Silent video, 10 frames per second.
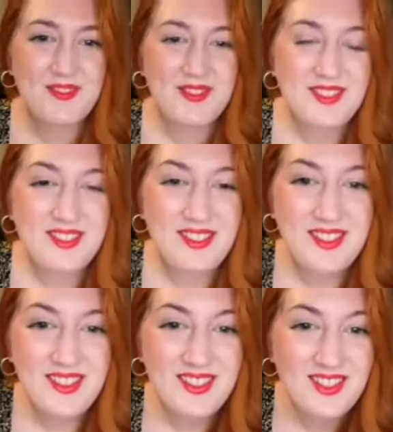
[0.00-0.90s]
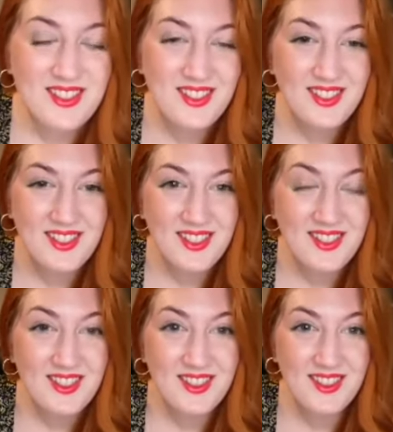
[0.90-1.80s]

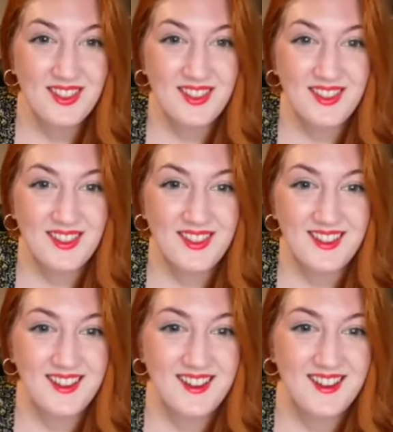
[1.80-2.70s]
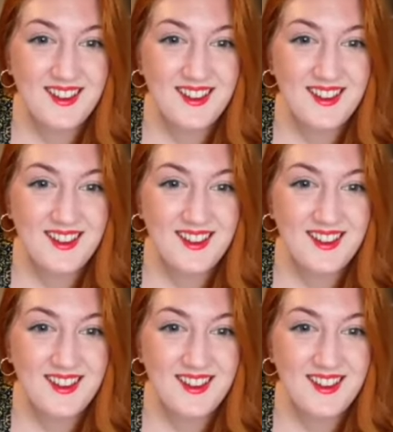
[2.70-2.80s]
(silent)